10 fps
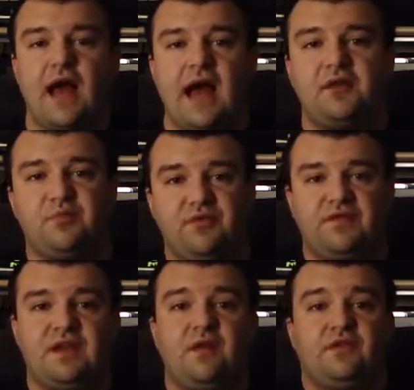how to put
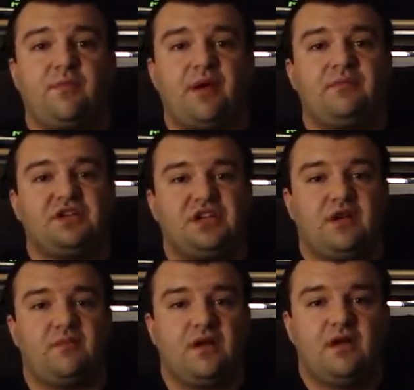videos up on
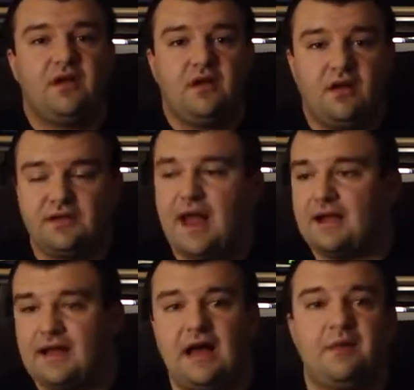
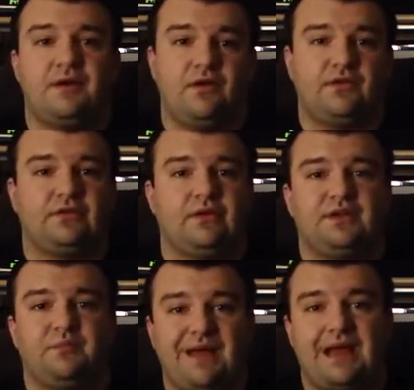Machinima.com and also on
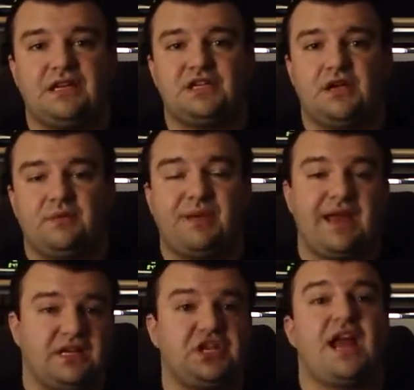their pages
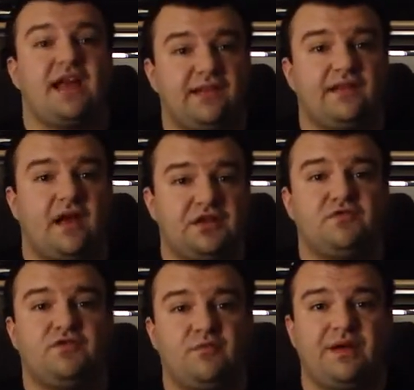on
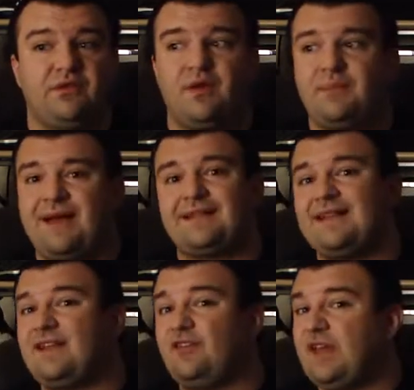YouTube. By the way, back
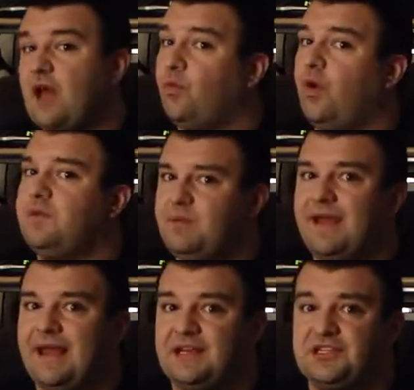then they only had one
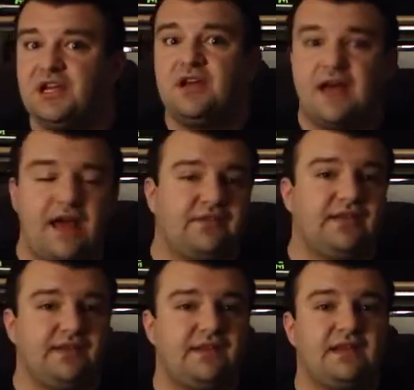page.
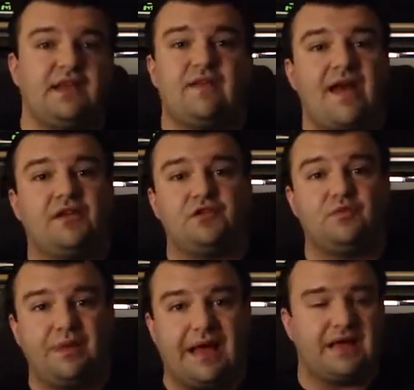Since then they've had a new
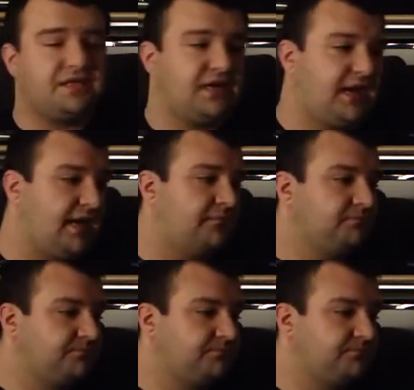page. And